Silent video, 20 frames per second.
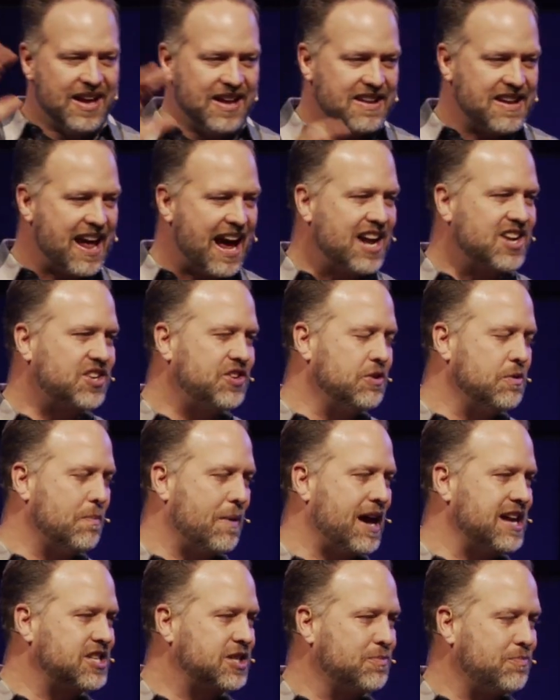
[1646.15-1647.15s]
National
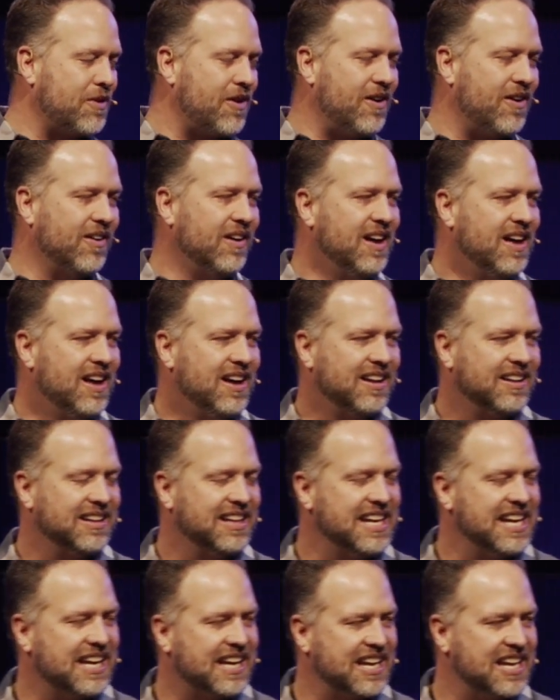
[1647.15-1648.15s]
Basketball
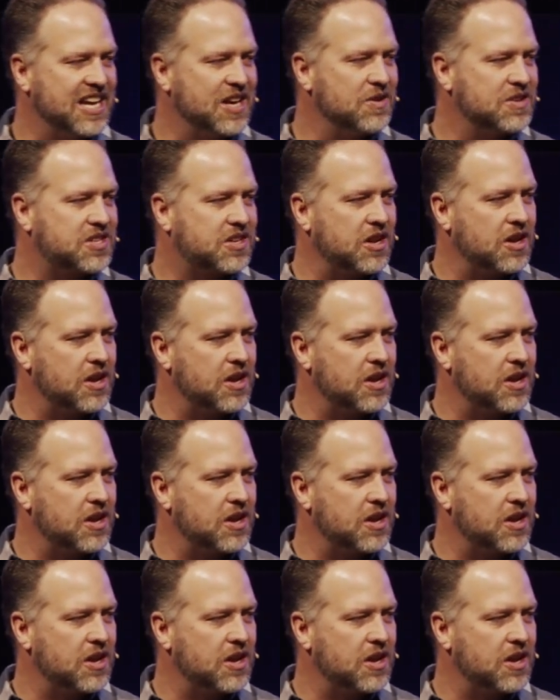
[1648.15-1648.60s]
League, and he was